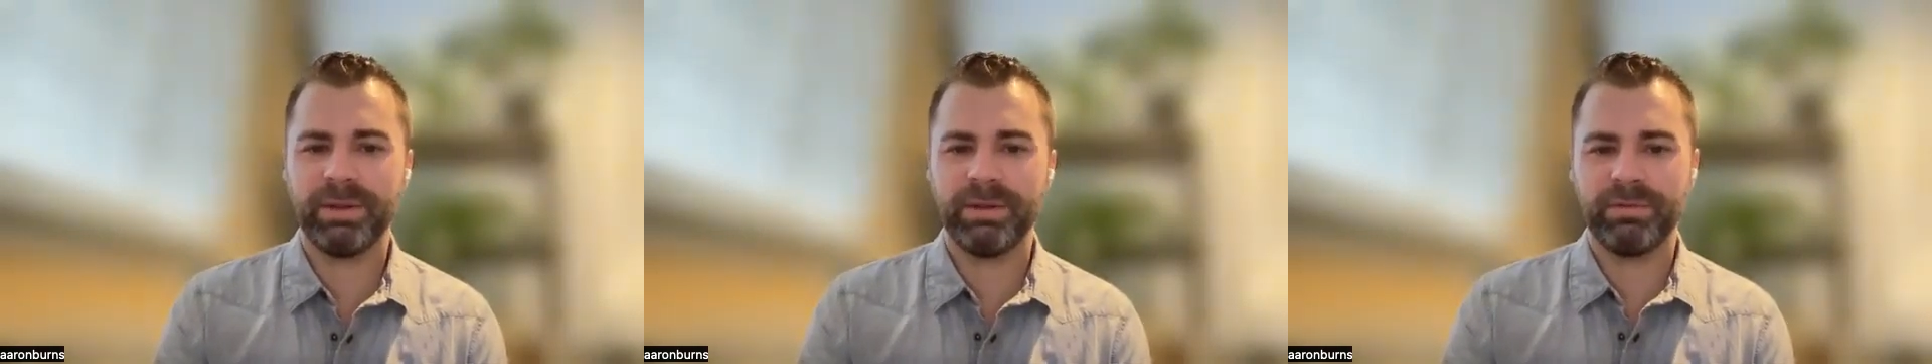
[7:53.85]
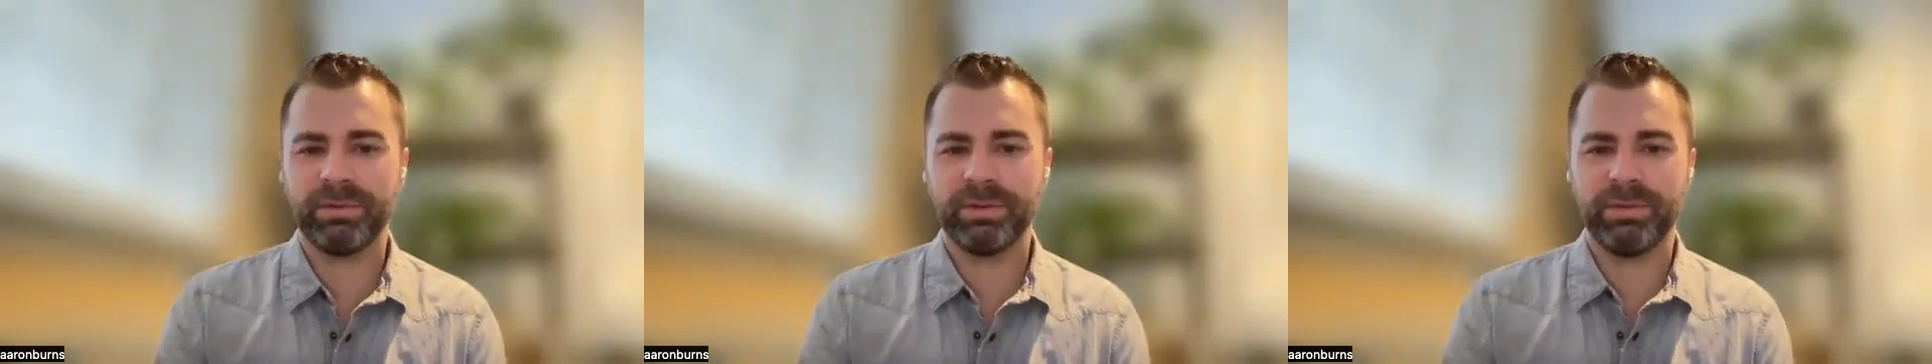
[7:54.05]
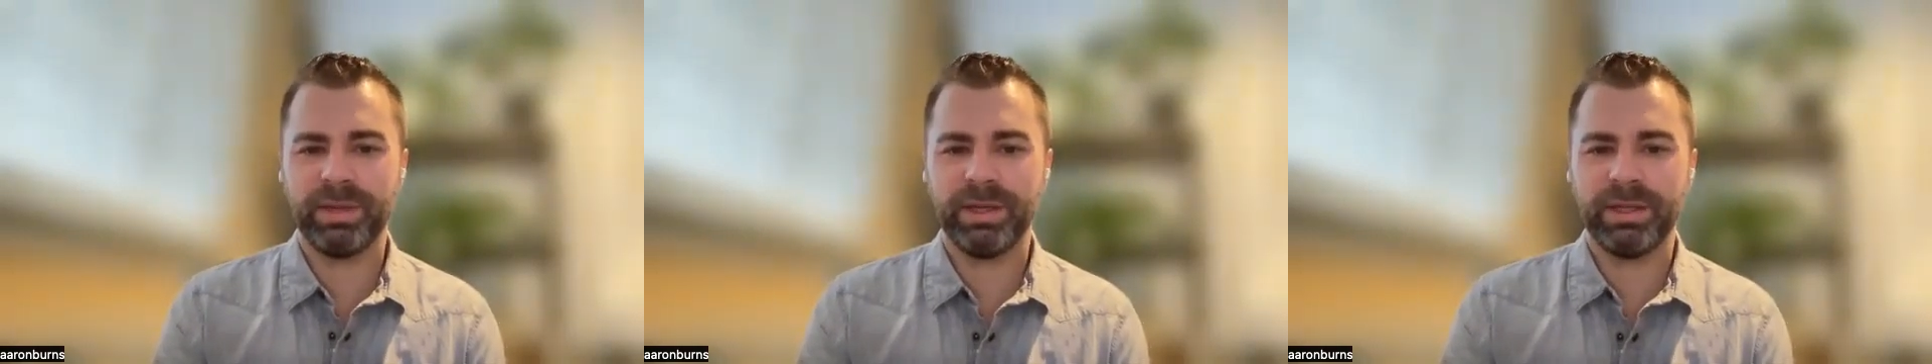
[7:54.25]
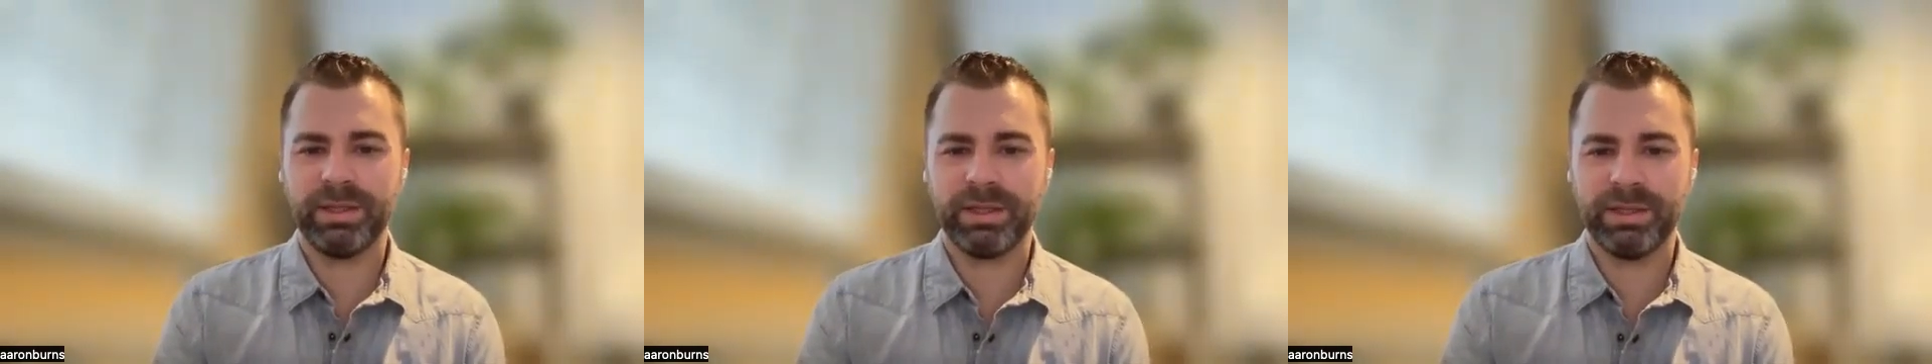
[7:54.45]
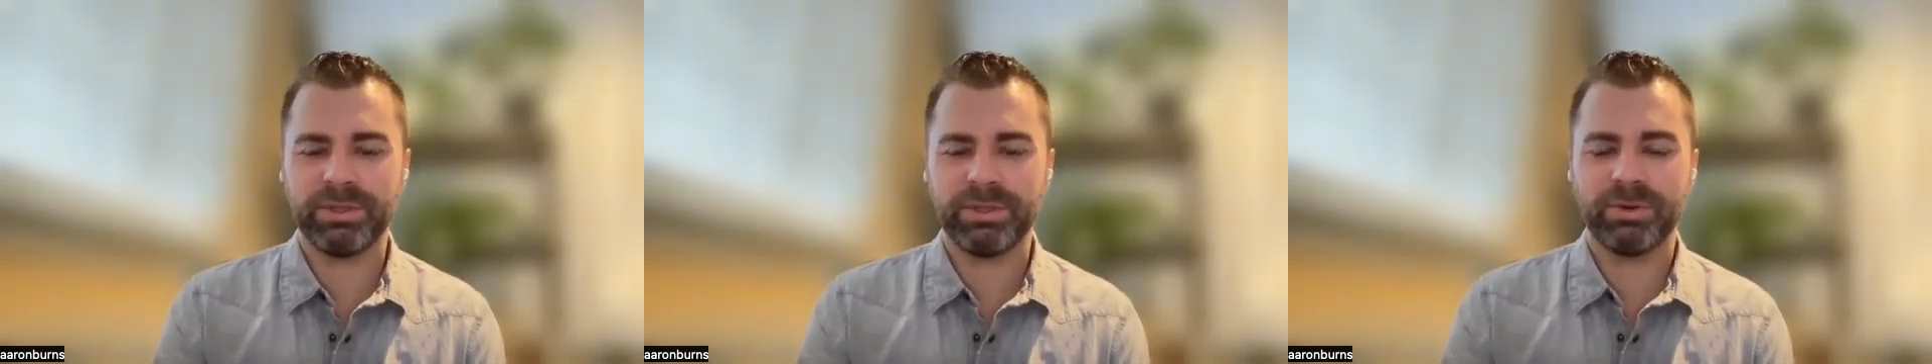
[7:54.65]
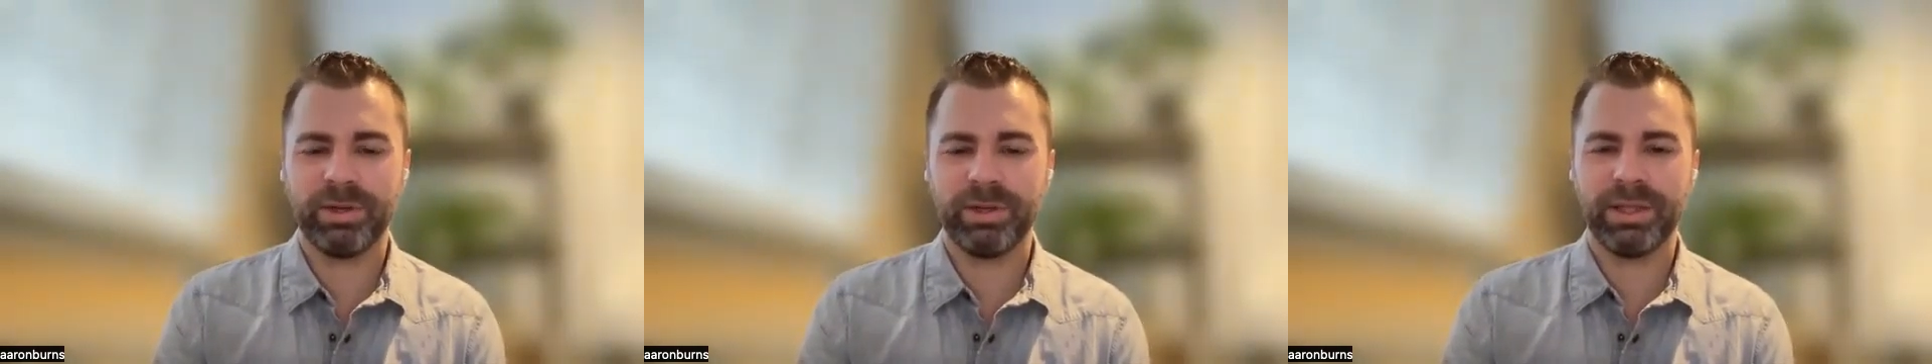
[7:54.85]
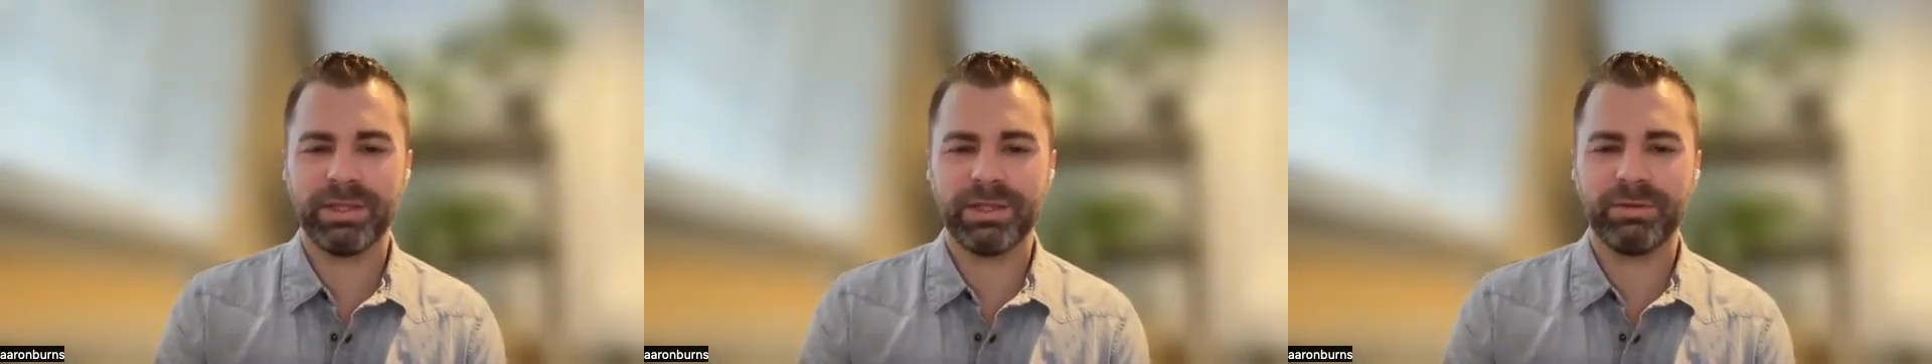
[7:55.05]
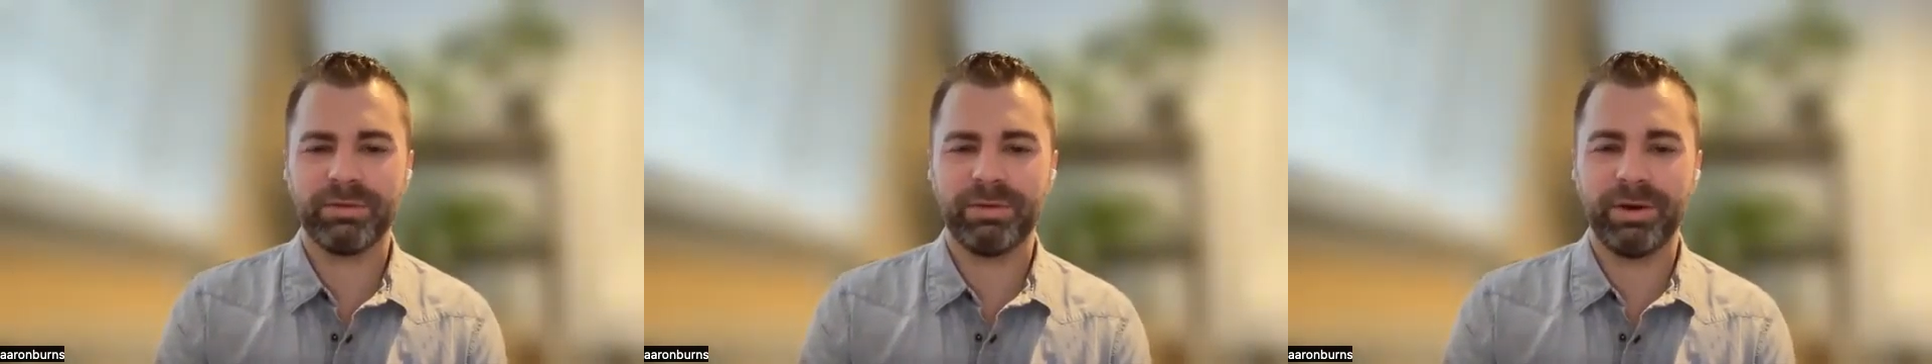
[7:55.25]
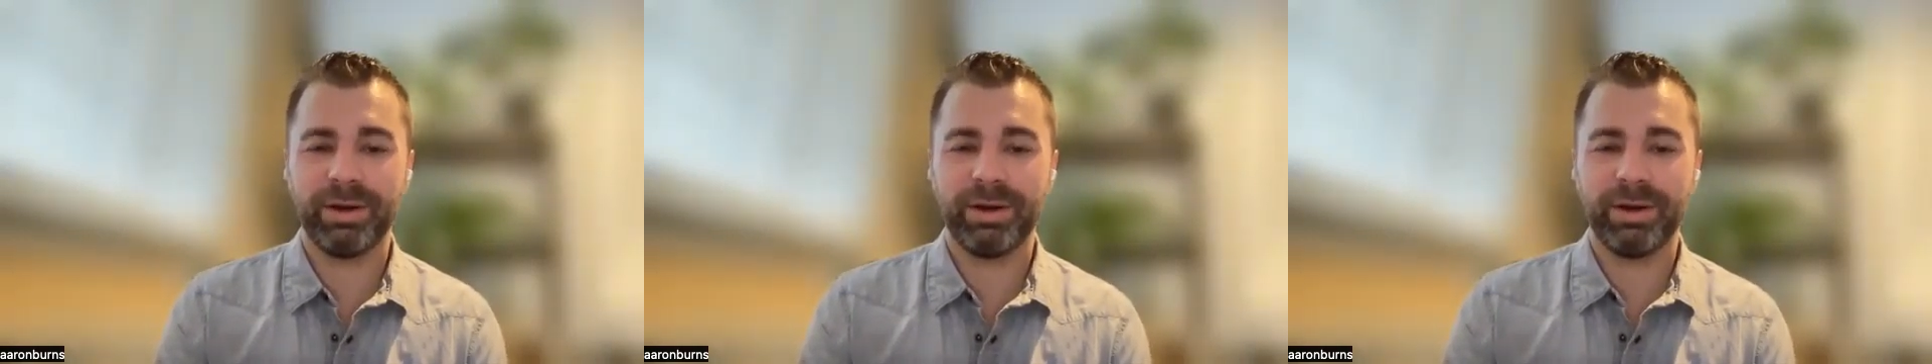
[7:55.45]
really been enjoying that so far.